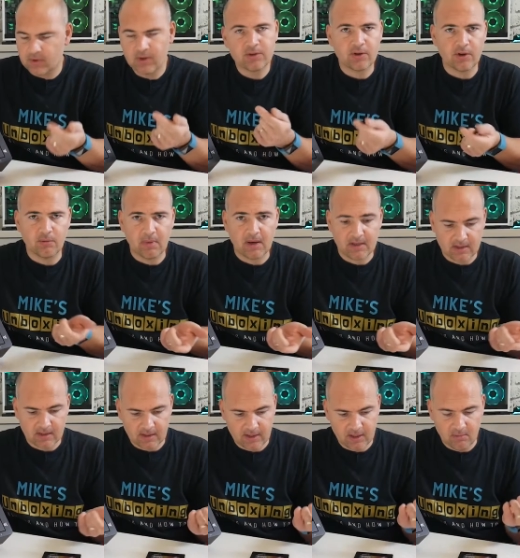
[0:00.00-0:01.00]
So
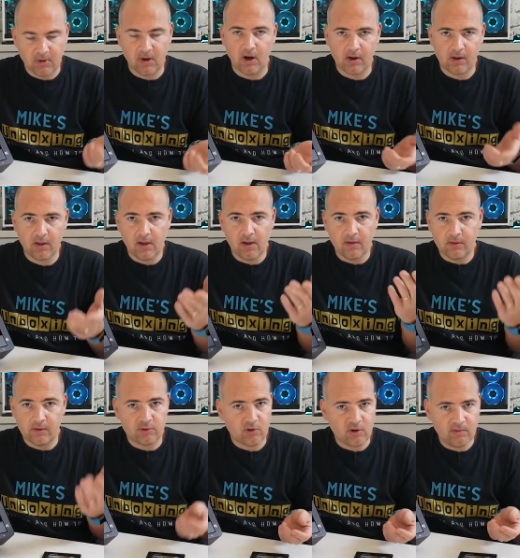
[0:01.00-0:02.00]
basically you plug
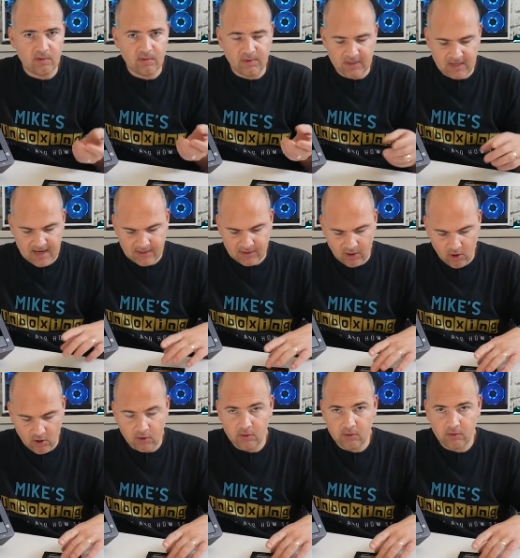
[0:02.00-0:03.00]
the drive with the data
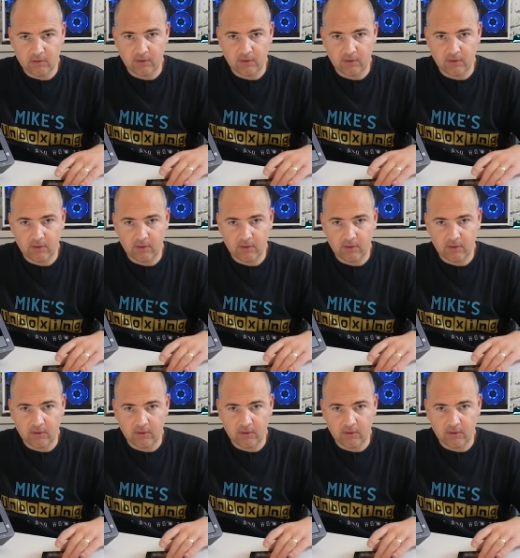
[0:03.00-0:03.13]
on